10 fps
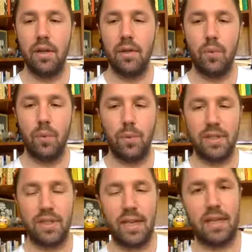When we
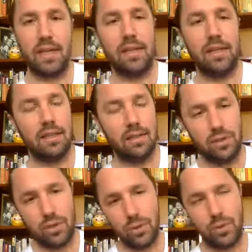say
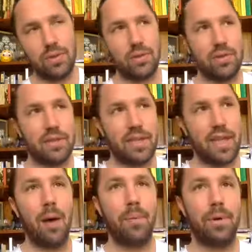juice or
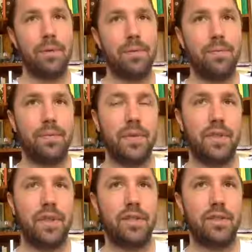sap,
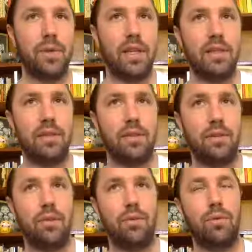this relates
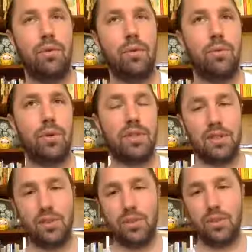to the
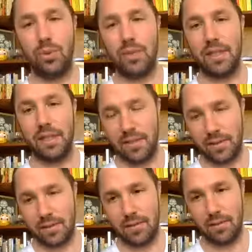person's
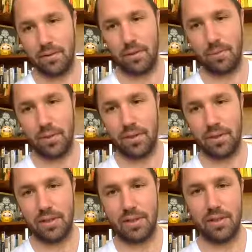juiciness, the
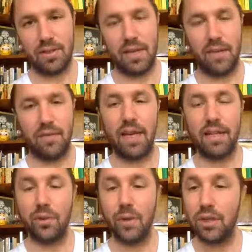person's state of
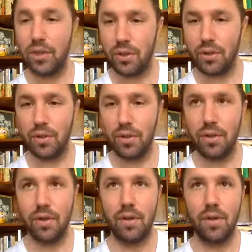hydration,
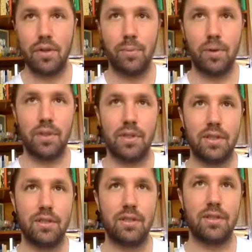the
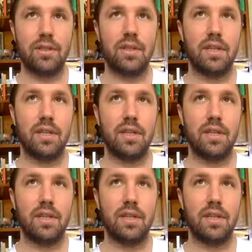person's